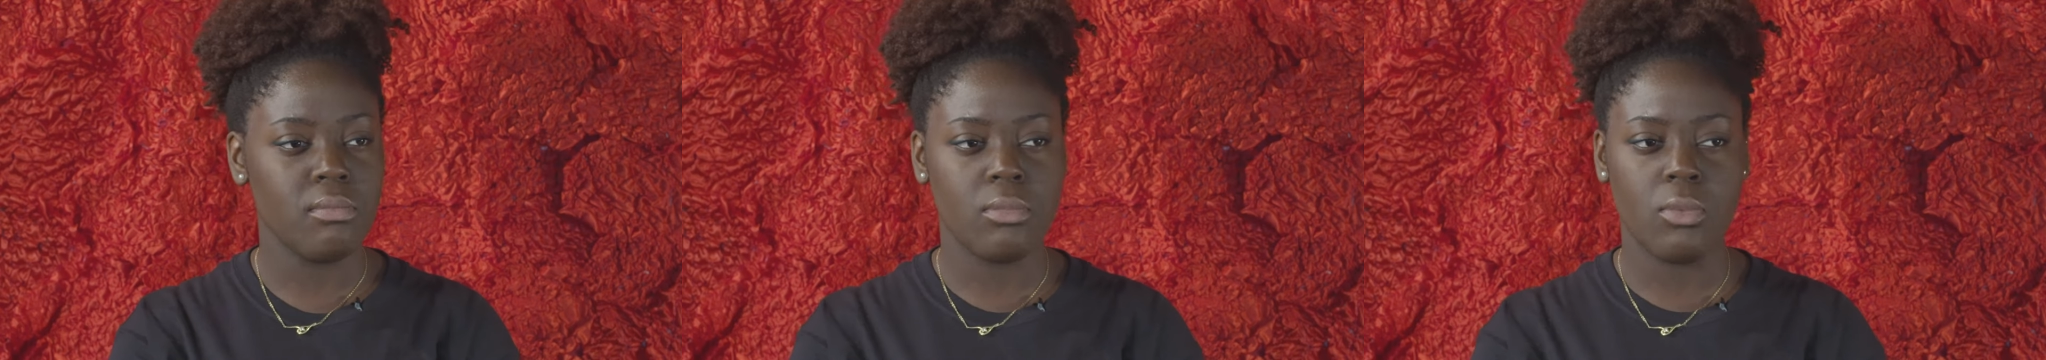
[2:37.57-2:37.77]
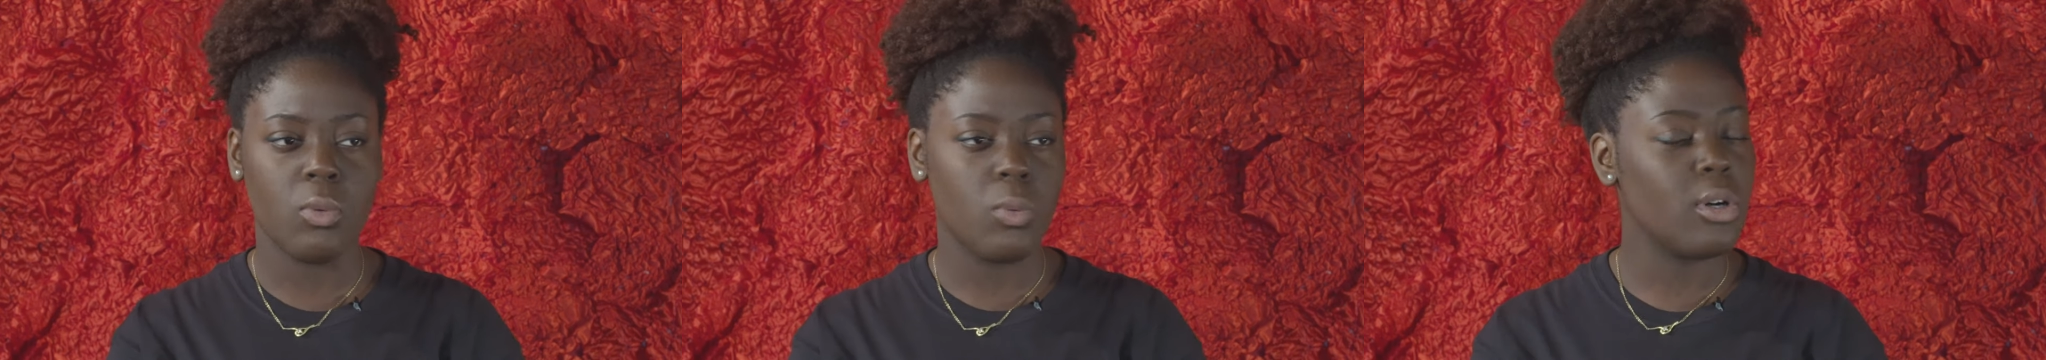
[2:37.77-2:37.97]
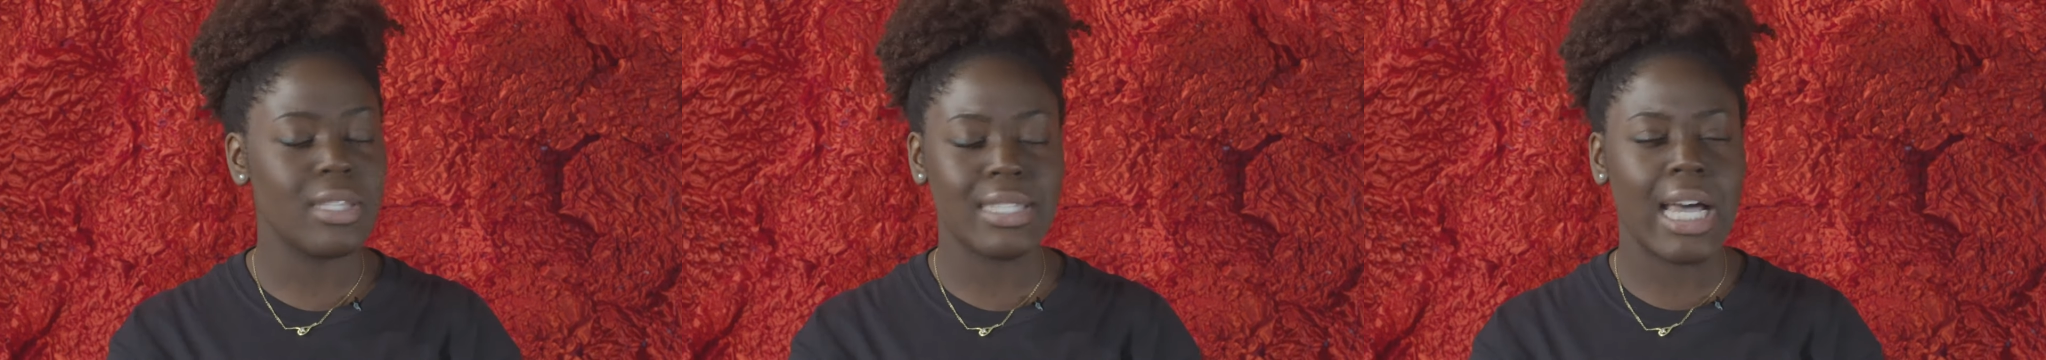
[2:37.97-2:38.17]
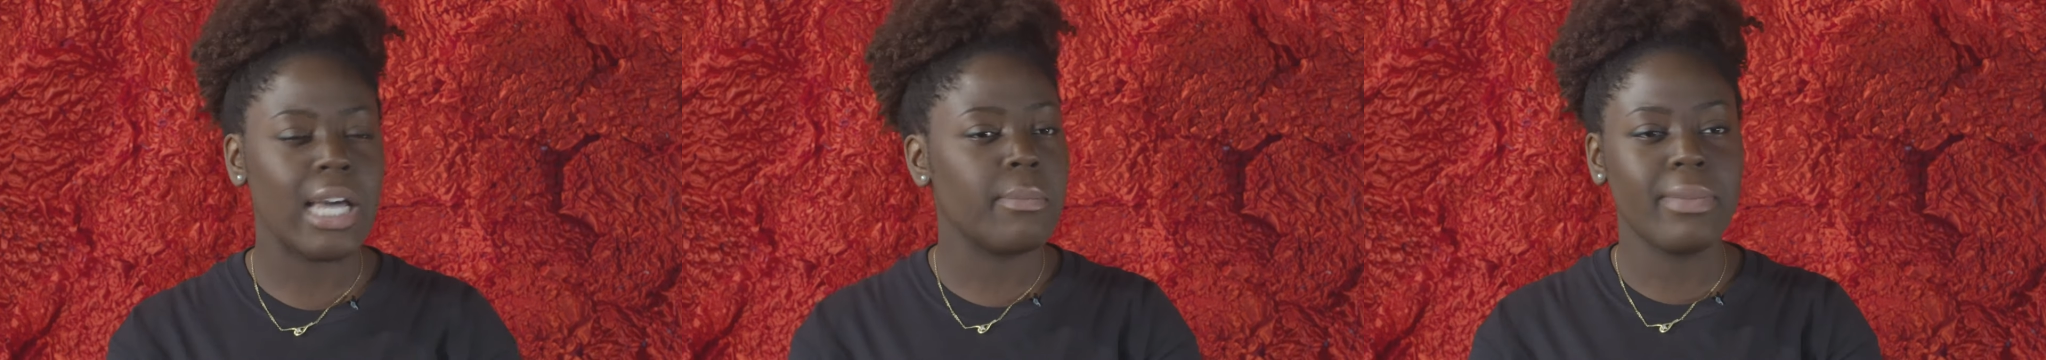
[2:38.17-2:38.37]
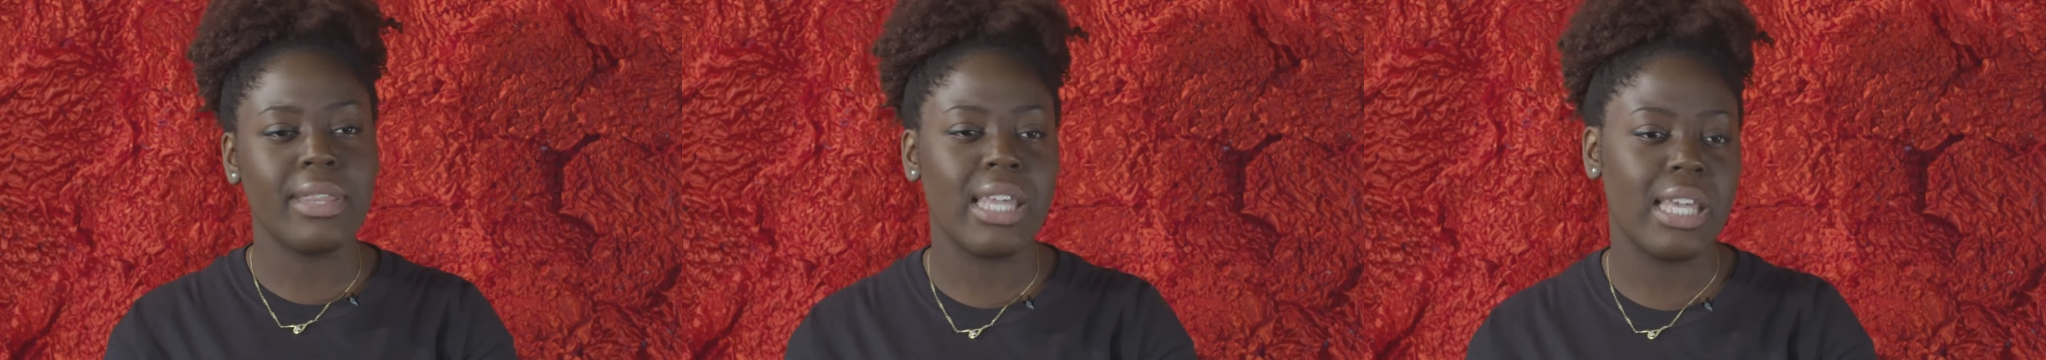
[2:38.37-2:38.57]

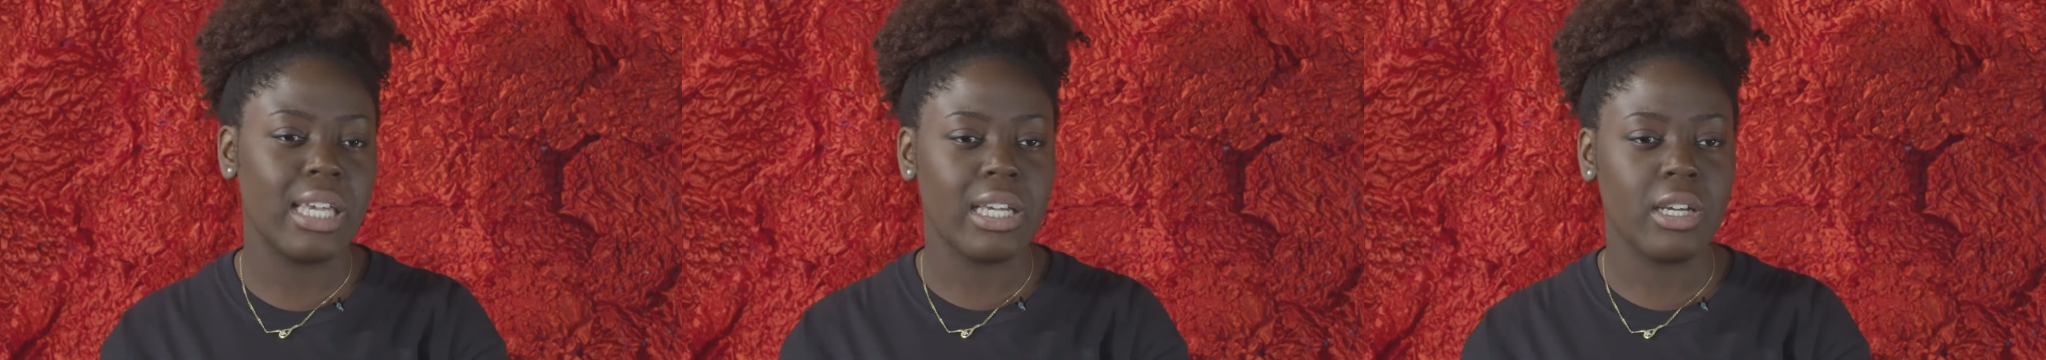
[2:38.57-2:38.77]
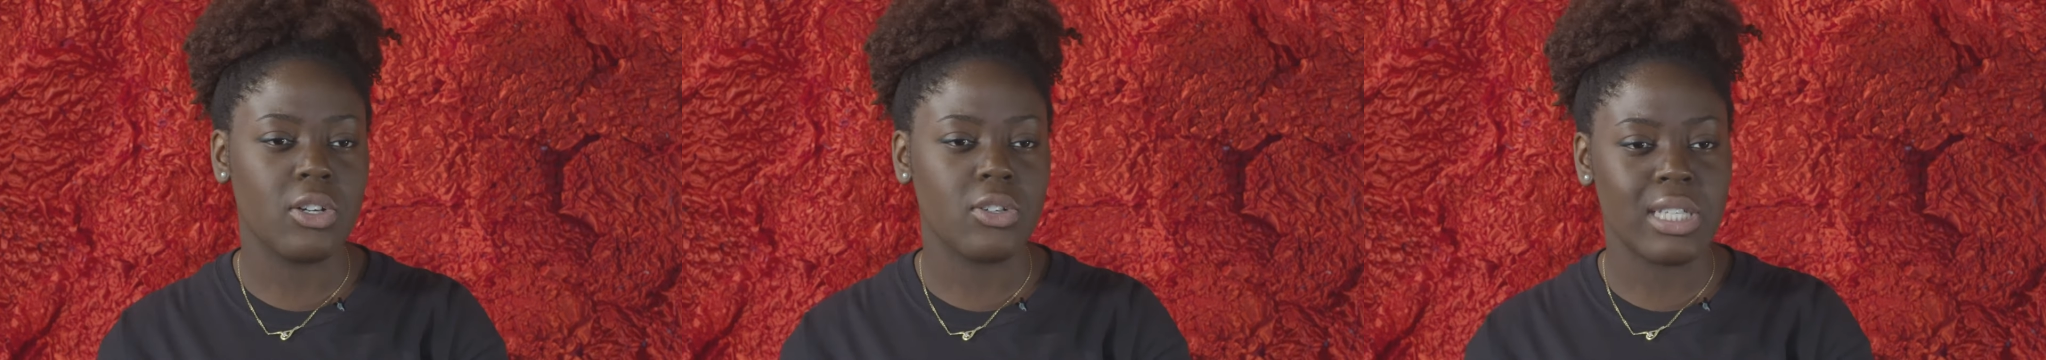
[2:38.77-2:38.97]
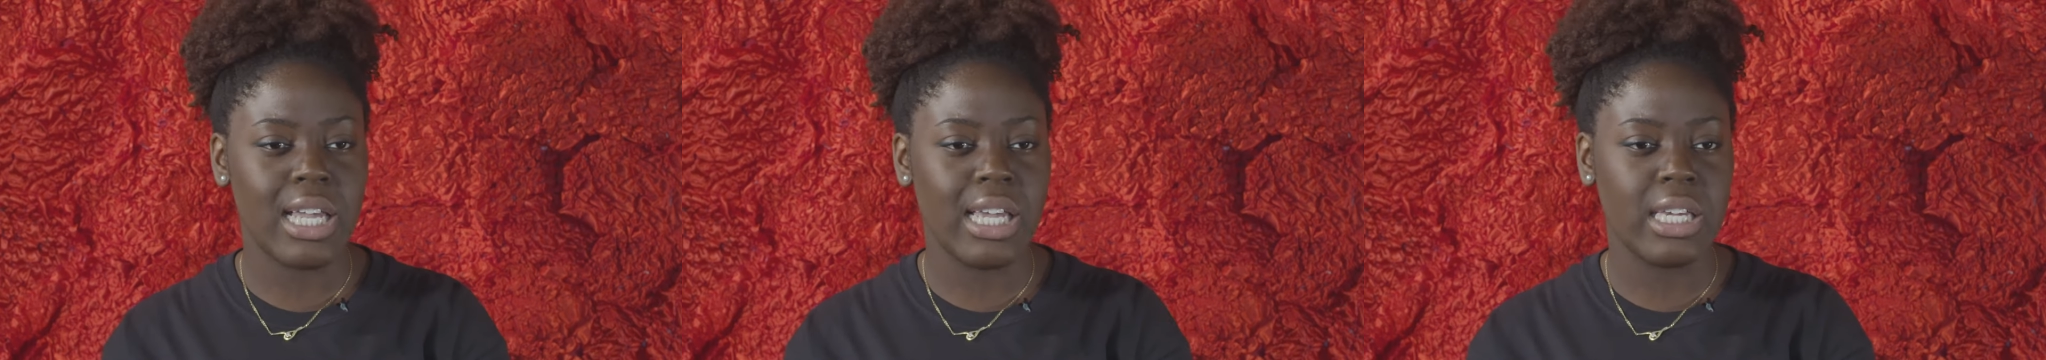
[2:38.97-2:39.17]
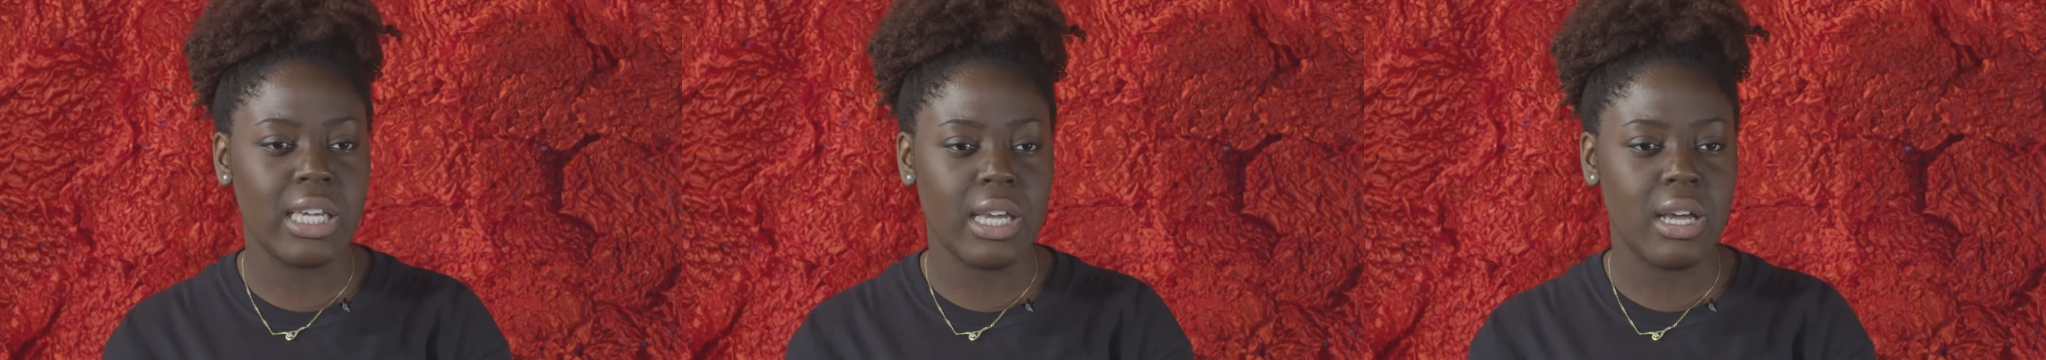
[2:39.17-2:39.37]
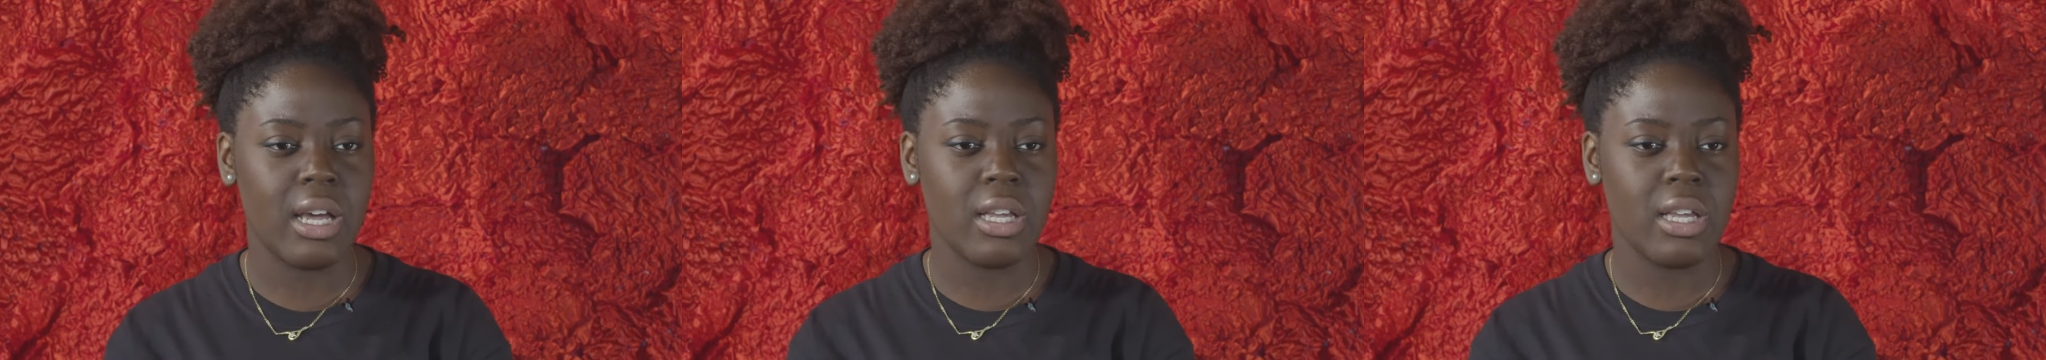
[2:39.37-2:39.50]
one-time thing because like